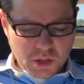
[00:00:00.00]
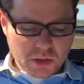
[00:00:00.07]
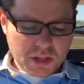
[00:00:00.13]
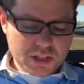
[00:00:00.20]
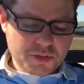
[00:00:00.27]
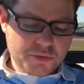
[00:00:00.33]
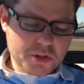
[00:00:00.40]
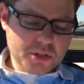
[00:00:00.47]

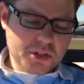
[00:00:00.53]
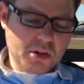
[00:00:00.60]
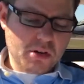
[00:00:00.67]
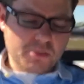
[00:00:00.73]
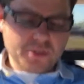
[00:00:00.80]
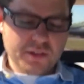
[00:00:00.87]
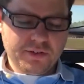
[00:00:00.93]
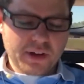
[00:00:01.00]
let's first go
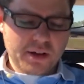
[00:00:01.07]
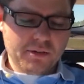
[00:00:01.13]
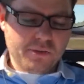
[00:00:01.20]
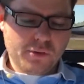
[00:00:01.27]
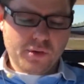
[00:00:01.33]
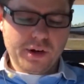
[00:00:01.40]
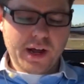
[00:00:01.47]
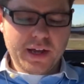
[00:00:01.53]
over the
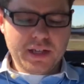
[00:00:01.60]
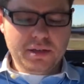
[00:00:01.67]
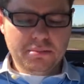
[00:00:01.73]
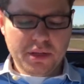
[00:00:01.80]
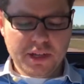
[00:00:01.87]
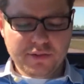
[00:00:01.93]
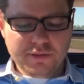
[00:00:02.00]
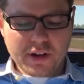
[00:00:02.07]
504 and
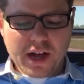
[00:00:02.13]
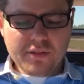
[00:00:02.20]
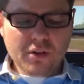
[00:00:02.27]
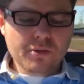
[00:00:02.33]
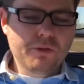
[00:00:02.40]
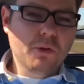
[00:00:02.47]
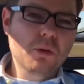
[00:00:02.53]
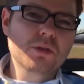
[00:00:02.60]
IEP.
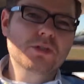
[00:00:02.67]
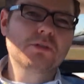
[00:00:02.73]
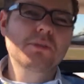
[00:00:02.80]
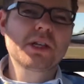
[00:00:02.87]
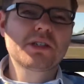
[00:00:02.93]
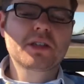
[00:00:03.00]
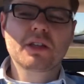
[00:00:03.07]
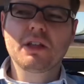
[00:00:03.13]
504s are
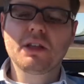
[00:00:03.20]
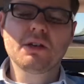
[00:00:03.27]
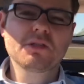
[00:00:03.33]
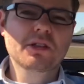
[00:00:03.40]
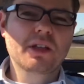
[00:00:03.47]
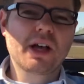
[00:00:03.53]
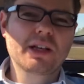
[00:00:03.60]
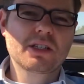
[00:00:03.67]
basically
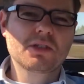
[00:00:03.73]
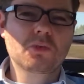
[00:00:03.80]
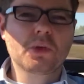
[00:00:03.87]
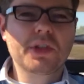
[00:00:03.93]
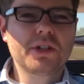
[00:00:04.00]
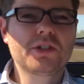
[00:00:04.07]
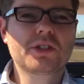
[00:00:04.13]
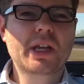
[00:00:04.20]
those classes where
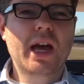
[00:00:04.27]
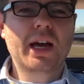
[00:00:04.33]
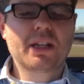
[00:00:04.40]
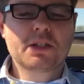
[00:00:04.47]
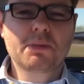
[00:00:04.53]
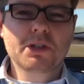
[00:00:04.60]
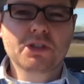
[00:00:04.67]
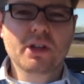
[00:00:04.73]
they just add
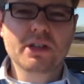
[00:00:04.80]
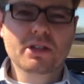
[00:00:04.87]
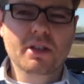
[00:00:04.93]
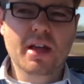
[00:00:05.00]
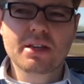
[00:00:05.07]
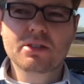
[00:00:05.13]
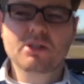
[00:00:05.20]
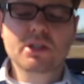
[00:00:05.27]
a specialized
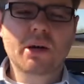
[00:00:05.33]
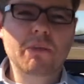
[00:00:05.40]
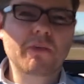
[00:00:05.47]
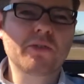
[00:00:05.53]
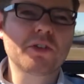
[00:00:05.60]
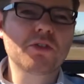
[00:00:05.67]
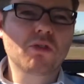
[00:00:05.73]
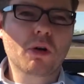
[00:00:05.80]
class on top
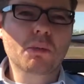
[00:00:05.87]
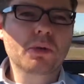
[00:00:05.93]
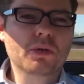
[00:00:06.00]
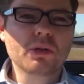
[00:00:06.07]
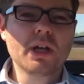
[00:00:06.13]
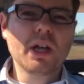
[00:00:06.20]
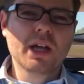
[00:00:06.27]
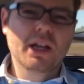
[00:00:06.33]
of a
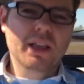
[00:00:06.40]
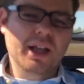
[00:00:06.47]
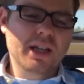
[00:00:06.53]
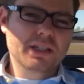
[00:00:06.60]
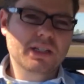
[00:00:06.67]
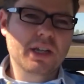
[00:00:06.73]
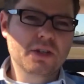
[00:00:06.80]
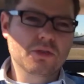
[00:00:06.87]
normal
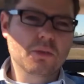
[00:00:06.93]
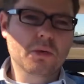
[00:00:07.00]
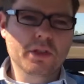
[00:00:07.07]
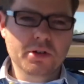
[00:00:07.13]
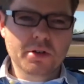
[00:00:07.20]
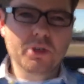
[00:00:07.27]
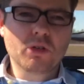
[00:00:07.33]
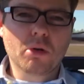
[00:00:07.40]
class schedule, where
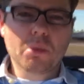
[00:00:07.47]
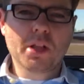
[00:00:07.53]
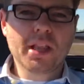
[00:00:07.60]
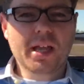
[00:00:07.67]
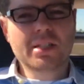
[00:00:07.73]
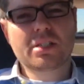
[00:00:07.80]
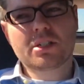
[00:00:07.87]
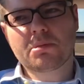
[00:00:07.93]
there are normal
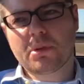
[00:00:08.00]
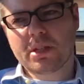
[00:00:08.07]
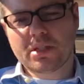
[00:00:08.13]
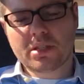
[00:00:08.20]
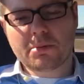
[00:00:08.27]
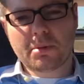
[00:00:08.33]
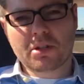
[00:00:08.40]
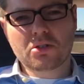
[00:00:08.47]
classes
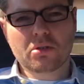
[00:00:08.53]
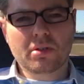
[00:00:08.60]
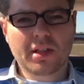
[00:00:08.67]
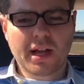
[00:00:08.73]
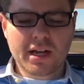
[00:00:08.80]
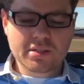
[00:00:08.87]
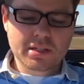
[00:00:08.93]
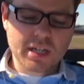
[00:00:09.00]
plus a special
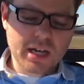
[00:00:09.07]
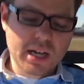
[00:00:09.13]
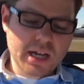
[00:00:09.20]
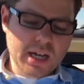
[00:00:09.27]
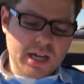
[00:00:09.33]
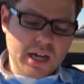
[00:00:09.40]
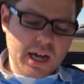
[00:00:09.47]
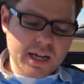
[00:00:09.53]
class.
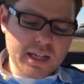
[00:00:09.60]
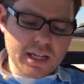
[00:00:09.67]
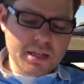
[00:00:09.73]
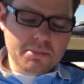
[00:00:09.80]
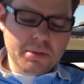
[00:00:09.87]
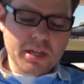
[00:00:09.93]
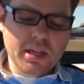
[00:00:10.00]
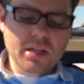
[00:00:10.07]

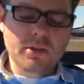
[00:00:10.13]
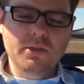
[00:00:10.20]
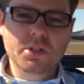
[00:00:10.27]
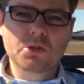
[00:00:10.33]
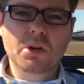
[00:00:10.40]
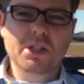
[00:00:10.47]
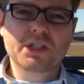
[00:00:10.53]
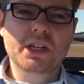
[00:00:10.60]
IEP,
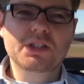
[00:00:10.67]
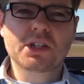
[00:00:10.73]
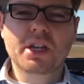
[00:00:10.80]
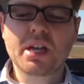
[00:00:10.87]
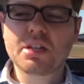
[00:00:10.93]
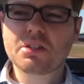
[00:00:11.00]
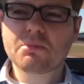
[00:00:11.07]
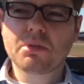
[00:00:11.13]
Individualized
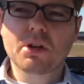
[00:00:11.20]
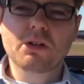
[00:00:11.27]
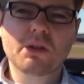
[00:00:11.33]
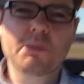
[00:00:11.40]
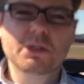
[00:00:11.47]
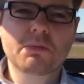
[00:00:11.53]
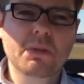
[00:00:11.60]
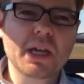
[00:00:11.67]
Education
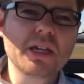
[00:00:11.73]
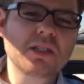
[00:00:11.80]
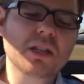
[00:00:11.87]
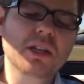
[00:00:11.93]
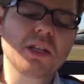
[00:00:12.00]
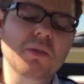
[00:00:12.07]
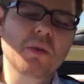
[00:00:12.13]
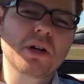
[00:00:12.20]
Program, is
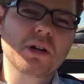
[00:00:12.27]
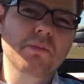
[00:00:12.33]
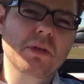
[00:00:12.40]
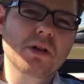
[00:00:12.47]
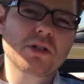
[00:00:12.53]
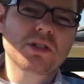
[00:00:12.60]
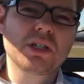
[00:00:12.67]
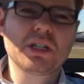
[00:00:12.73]
basically where a
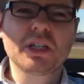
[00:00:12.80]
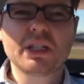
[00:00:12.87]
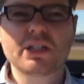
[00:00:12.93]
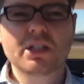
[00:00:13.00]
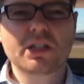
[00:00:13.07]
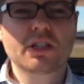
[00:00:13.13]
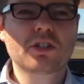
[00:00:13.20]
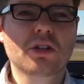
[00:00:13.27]
person
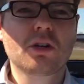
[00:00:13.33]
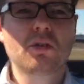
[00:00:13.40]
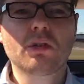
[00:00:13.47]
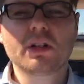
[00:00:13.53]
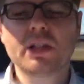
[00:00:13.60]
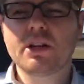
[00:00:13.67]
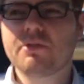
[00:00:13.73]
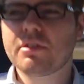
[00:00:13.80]
is in a
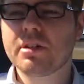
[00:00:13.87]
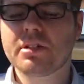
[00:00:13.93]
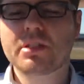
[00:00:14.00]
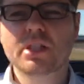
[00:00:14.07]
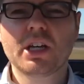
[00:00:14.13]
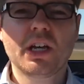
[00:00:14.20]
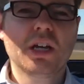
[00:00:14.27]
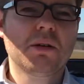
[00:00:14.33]
totally
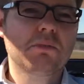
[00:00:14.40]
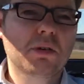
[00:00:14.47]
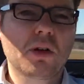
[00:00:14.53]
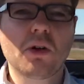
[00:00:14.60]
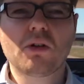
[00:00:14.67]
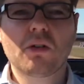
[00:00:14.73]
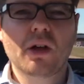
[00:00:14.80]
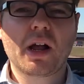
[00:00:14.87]
different
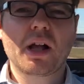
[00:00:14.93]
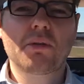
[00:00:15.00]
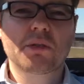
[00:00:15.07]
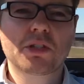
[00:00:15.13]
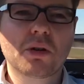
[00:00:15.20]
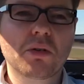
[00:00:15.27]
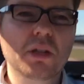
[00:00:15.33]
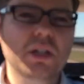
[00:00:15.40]
program,
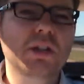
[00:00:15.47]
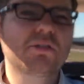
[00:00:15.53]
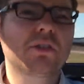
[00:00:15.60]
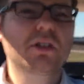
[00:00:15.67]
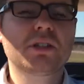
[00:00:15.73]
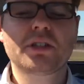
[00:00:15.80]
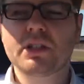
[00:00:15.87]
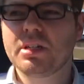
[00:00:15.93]
a totally
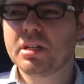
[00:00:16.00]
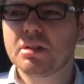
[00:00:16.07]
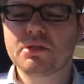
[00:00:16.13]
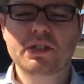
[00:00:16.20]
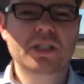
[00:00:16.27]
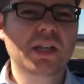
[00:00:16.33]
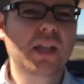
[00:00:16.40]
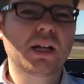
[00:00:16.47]
different you know
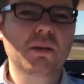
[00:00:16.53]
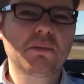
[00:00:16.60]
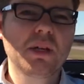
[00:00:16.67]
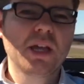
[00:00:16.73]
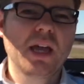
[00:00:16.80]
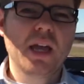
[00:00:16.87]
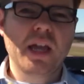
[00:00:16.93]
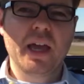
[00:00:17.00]
setup,
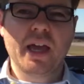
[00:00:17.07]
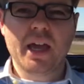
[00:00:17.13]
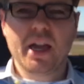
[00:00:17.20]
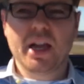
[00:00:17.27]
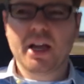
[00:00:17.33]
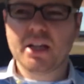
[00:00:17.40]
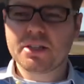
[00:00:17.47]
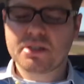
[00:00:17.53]

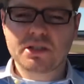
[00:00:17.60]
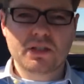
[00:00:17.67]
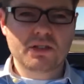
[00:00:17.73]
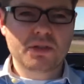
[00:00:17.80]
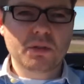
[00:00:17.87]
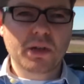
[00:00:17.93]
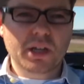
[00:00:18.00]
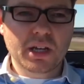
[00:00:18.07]
and they're
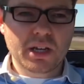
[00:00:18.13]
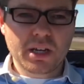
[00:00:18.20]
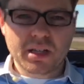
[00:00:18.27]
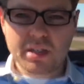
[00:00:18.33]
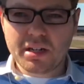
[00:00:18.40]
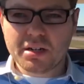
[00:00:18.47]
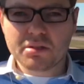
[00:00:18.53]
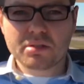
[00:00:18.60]
doing
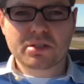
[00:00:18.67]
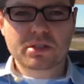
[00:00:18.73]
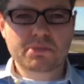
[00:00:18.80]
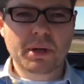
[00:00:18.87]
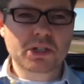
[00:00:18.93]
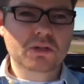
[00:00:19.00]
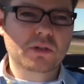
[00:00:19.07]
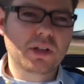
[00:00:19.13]
a you know
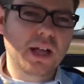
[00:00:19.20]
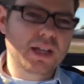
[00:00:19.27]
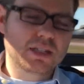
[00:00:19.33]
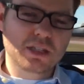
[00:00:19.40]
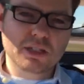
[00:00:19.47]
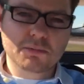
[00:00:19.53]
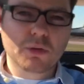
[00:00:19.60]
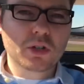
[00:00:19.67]
special
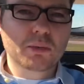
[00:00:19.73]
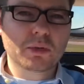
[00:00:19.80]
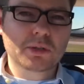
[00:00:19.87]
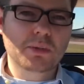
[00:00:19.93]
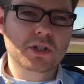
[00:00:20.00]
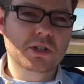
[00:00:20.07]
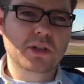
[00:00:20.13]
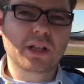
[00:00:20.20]
classes, multiple
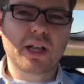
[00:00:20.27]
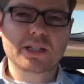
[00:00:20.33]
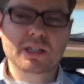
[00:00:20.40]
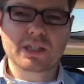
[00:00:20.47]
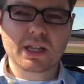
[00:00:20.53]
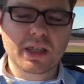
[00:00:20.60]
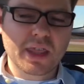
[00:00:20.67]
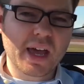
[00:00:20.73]
special
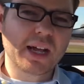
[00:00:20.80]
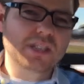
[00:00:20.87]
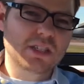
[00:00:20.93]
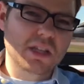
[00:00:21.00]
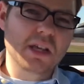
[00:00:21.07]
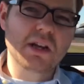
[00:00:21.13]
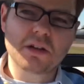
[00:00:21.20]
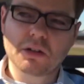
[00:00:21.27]
classes, and
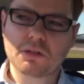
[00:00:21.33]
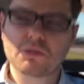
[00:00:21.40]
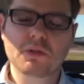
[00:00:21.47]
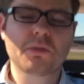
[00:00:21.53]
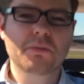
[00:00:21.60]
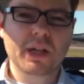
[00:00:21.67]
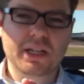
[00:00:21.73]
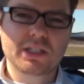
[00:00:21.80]
that's their
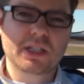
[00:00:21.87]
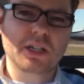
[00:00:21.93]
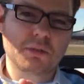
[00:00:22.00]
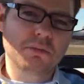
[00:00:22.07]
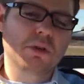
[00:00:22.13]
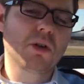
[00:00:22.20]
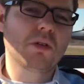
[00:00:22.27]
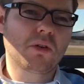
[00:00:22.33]
group, that's
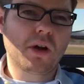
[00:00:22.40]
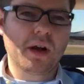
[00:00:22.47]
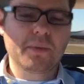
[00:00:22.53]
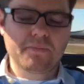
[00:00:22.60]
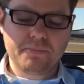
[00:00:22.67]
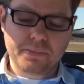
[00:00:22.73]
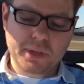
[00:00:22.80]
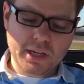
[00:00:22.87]
their
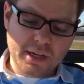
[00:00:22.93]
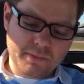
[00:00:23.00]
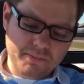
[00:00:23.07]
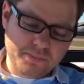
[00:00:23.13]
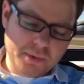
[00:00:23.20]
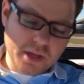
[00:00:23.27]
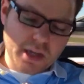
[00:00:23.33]
program. Okay,